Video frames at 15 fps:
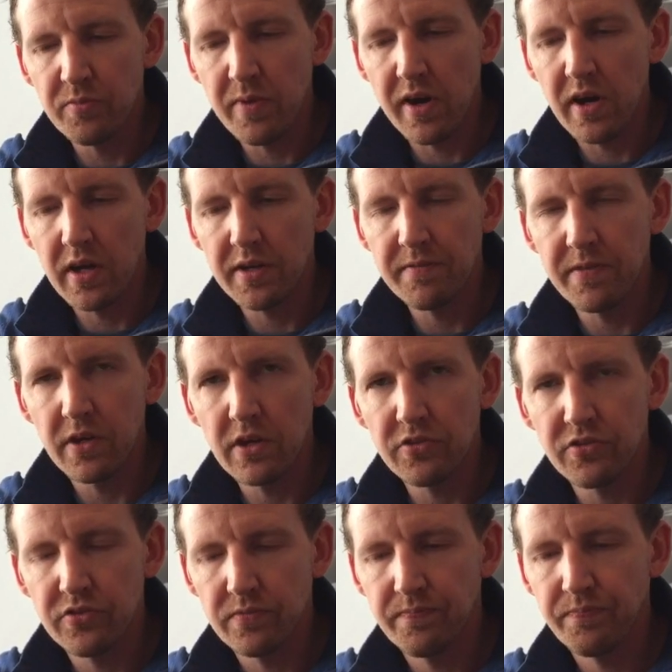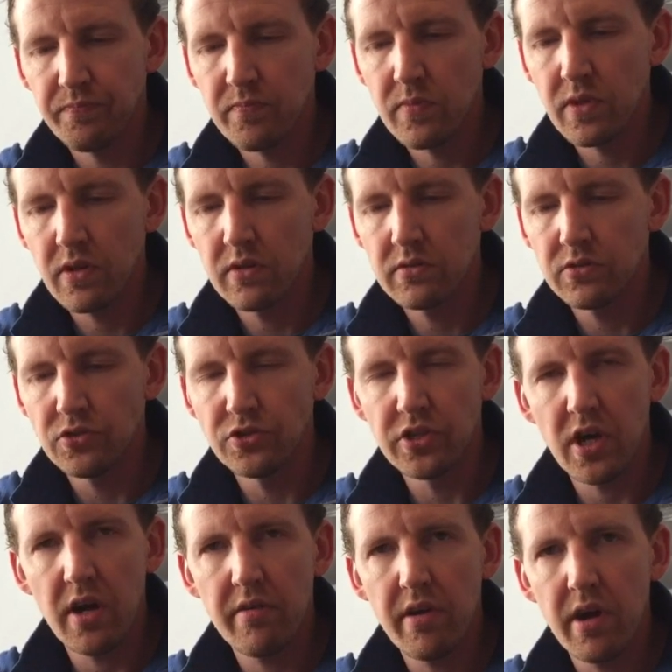to my first
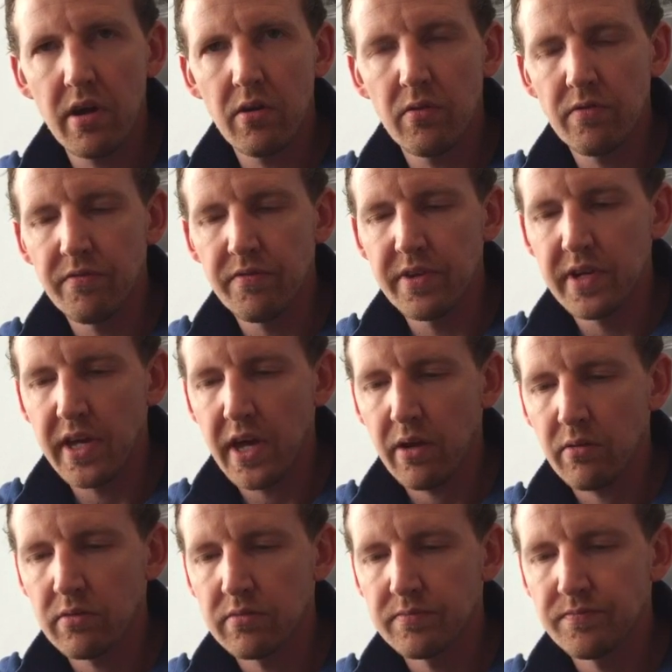gyro video